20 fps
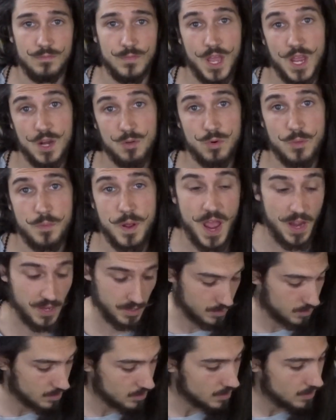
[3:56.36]
And we're
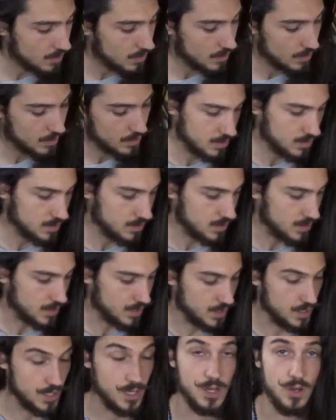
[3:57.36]
back.
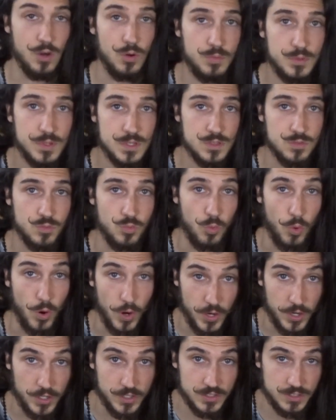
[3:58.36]
I hope this
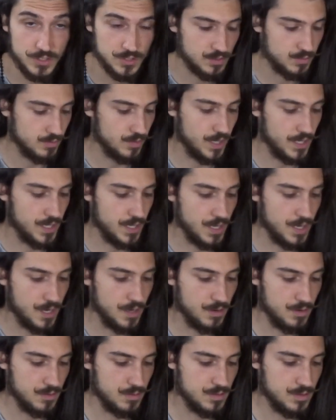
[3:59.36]
works right
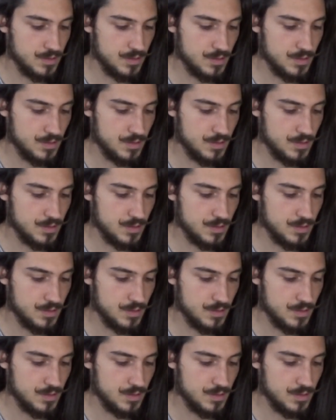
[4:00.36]
now.